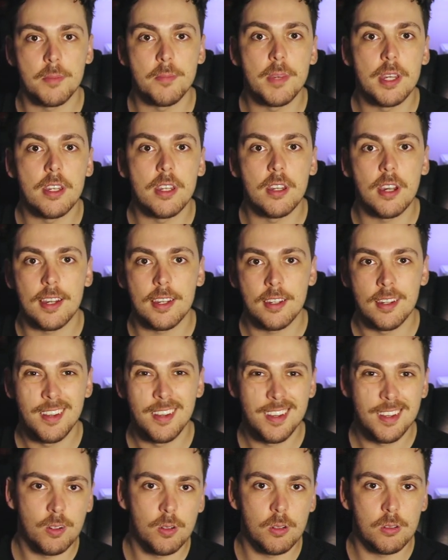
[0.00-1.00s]
to midnight
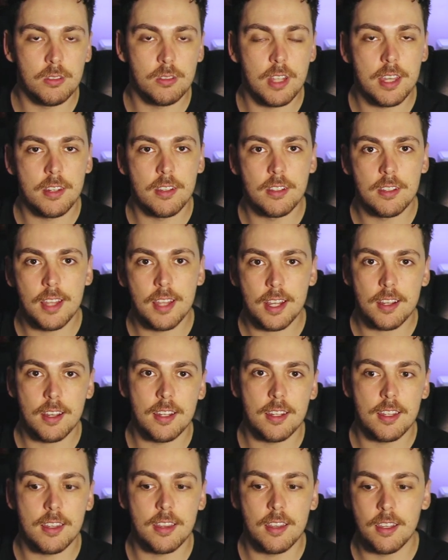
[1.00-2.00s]
or later, that
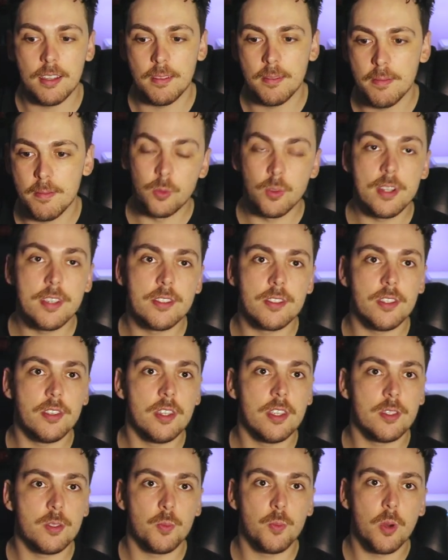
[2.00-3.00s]
kind of thing. The
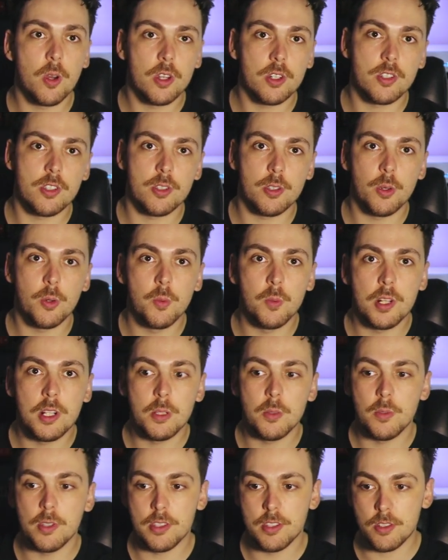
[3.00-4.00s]
reason this worked so
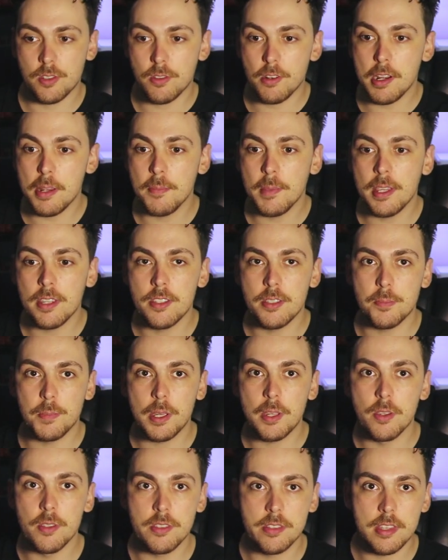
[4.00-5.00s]
well with streaming is
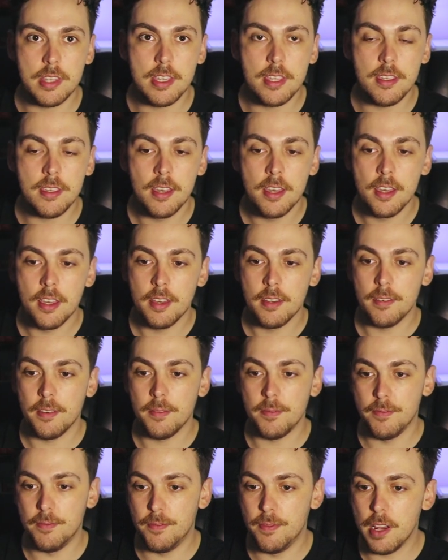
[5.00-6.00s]
because the
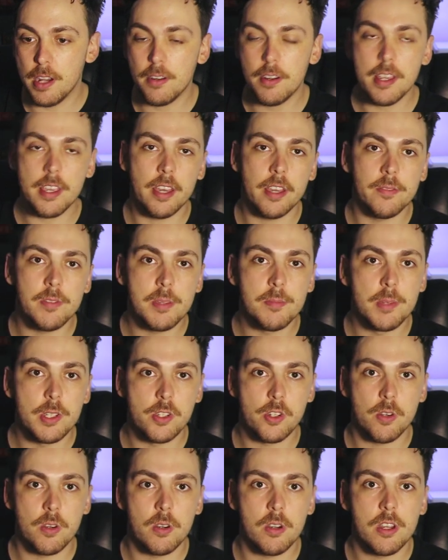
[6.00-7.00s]
very heavy
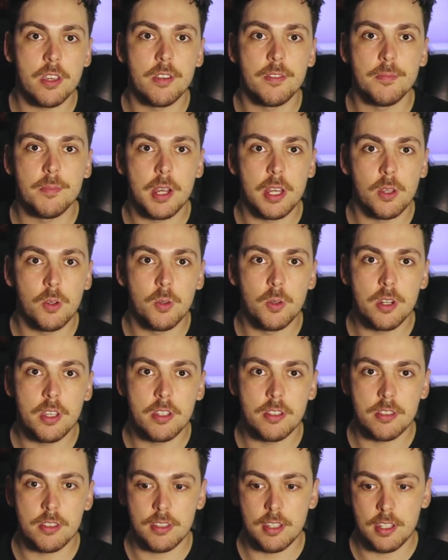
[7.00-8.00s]
majority of my
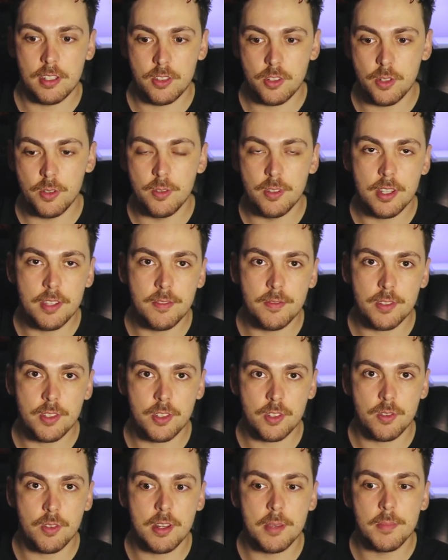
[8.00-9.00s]
audience that tuned in for
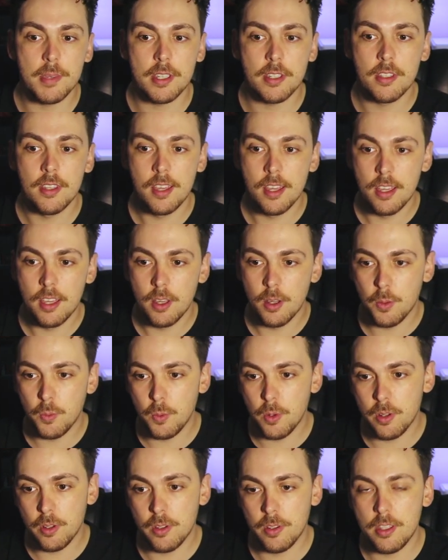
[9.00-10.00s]
streaming
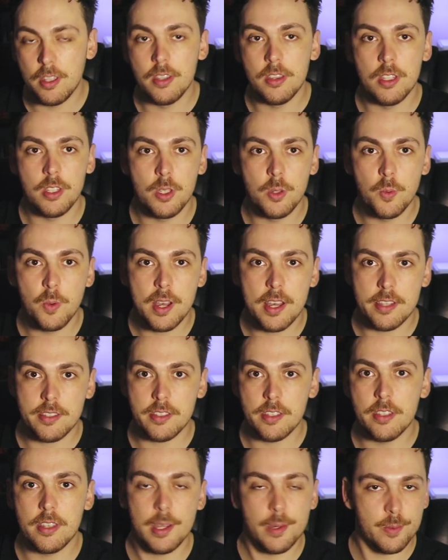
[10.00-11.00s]
were in the
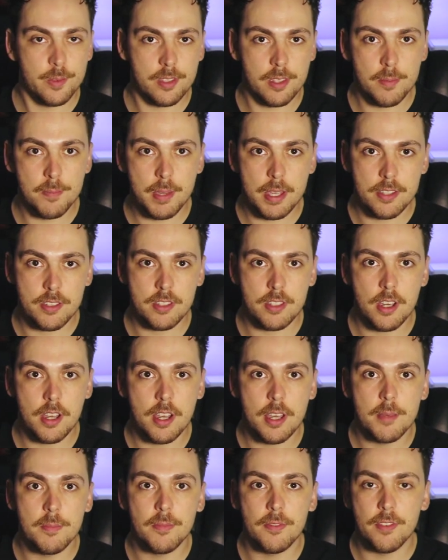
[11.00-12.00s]
US, and that was the best
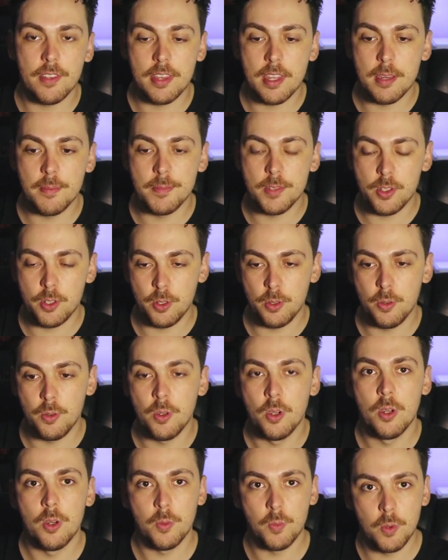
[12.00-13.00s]
time for them
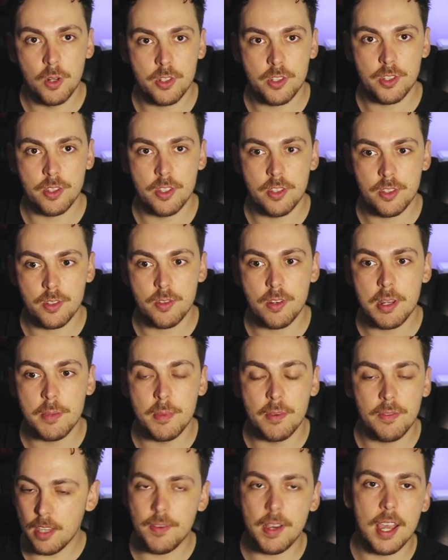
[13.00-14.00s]
to watch the
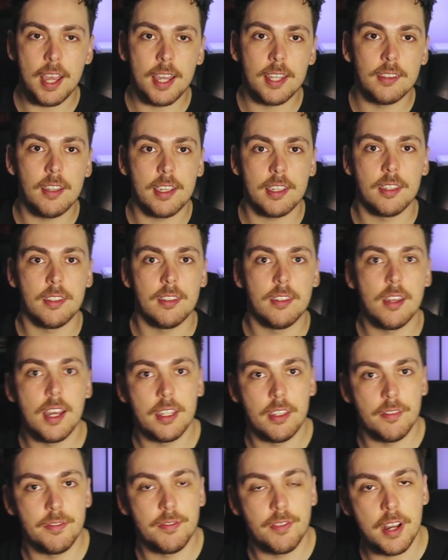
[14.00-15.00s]
stream. If I had a
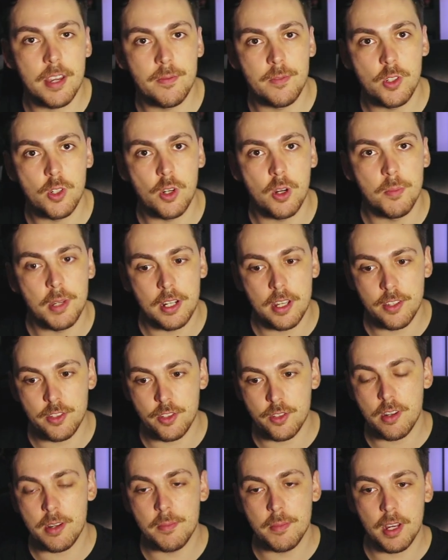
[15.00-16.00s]
9-to-5 job and I
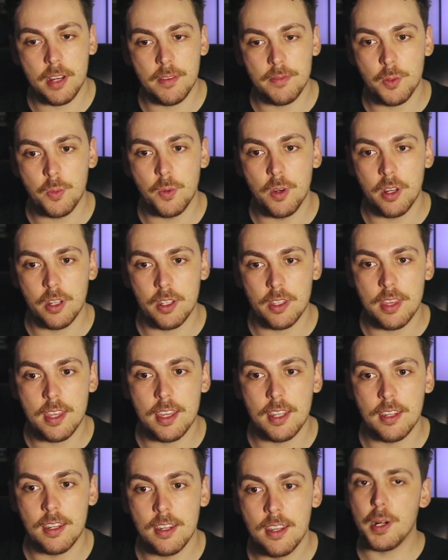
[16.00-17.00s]
streamed after work,
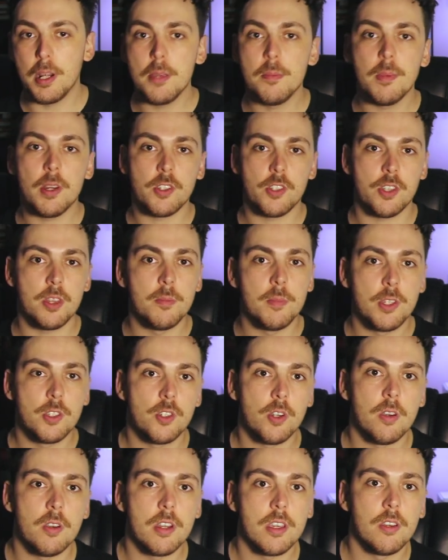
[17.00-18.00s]
then pretty much the
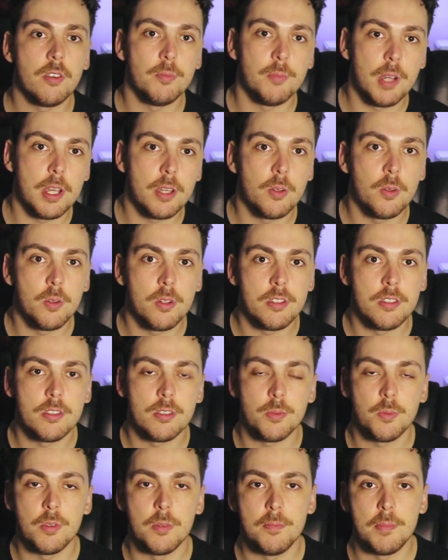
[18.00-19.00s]
majority of my
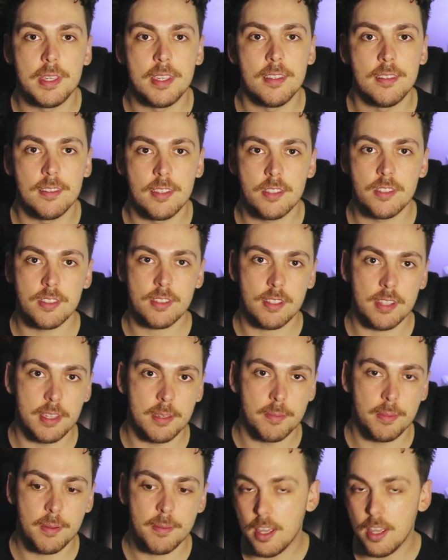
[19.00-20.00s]
audience would be asleep.